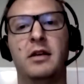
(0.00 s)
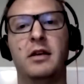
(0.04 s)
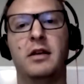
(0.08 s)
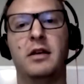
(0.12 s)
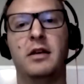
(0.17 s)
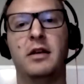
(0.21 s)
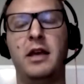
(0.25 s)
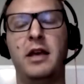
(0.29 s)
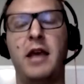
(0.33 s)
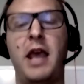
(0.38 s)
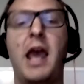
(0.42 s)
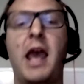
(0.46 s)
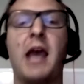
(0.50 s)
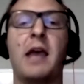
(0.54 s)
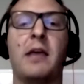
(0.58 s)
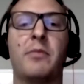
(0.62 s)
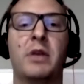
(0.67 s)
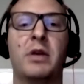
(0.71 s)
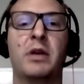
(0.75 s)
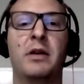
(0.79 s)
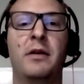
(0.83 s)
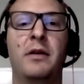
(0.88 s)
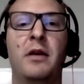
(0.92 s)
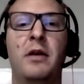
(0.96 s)
game,
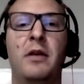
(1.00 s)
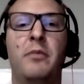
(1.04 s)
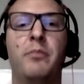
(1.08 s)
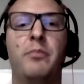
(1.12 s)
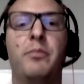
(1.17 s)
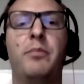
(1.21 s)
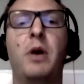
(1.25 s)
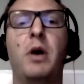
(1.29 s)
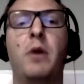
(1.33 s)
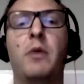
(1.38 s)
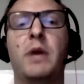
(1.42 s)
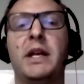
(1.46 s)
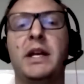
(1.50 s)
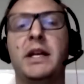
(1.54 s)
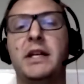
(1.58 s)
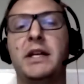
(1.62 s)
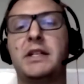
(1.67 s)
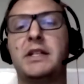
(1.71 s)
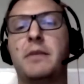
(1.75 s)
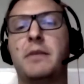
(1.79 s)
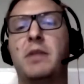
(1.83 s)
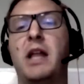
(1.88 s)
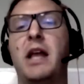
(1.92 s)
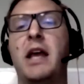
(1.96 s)
but we need
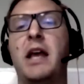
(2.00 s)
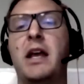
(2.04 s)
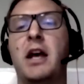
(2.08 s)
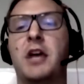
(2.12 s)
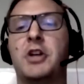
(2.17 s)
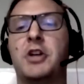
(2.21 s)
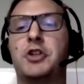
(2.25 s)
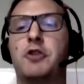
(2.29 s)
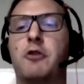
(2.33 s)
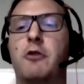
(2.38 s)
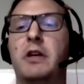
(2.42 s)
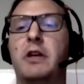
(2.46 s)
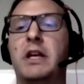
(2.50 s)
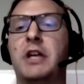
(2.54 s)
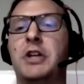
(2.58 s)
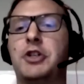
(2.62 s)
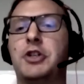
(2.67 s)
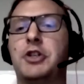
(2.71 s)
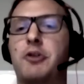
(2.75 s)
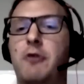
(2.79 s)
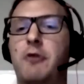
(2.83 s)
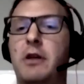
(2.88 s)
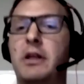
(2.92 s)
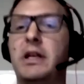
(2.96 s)
to play a
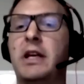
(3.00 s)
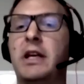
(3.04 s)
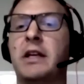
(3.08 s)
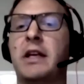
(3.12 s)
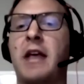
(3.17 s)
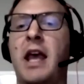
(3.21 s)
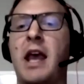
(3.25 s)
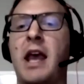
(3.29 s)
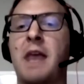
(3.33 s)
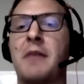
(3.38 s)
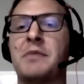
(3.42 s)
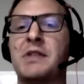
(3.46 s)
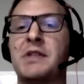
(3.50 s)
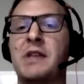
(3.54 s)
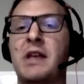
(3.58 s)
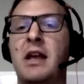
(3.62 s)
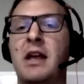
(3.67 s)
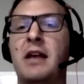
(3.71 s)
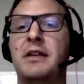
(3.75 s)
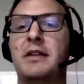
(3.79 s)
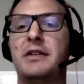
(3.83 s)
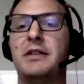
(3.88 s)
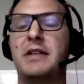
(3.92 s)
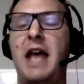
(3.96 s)
trillion games
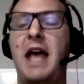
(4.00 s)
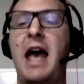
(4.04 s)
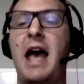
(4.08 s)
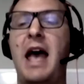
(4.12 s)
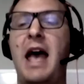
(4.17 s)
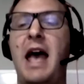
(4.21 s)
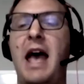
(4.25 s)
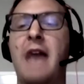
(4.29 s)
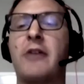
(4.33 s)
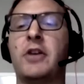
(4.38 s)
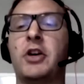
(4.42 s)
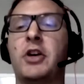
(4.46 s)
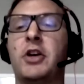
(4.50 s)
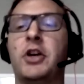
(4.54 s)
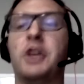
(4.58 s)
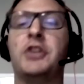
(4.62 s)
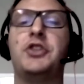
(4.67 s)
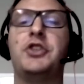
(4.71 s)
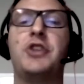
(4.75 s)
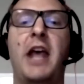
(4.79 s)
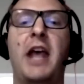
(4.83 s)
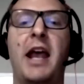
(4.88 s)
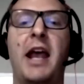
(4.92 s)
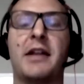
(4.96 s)
to have a good
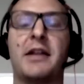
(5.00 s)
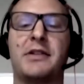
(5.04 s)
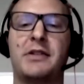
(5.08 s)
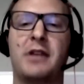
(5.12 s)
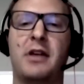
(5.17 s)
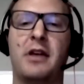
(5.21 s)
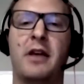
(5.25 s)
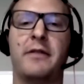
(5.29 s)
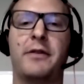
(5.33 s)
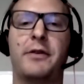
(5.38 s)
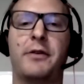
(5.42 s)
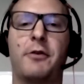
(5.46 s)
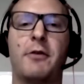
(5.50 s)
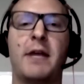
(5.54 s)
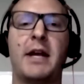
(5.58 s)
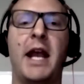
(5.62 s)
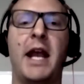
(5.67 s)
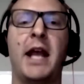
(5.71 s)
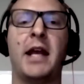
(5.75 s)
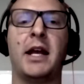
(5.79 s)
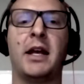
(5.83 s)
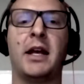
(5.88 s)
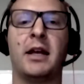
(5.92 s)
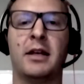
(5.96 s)
chance of
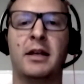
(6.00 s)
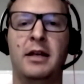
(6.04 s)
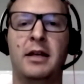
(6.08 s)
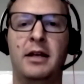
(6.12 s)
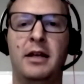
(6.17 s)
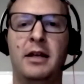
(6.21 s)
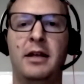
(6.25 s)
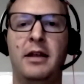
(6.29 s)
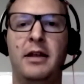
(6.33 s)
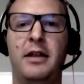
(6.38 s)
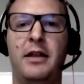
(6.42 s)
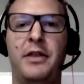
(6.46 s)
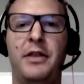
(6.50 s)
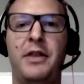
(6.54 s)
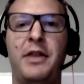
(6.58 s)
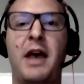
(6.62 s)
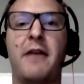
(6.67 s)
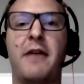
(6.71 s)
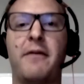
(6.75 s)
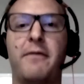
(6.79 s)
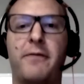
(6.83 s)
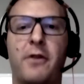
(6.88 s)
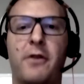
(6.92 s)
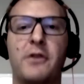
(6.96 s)
creating that
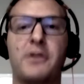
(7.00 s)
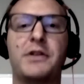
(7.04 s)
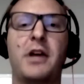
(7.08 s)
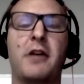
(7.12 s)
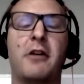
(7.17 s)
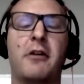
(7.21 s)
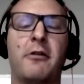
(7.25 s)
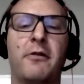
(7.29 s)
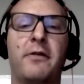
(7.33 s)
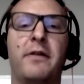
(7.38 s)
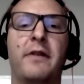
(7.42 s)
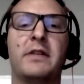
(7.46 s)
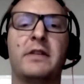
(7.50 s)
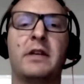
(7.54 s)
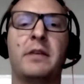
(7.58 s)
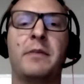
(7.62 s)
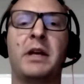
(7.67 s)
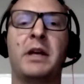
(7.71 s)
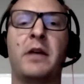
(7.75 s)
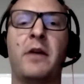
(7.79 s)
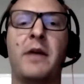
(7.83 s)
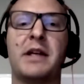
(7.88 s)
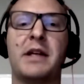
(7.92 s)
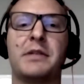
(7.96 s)
first 150
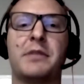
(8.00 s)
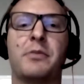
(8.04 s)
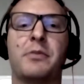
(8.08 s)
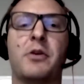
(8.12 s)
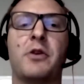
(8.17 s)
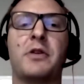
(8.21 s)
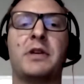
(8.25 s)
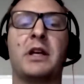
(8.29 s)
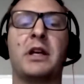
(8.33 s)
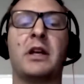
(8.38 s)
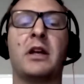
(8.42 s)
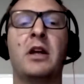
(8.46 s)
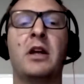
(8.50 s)
amino acid protein.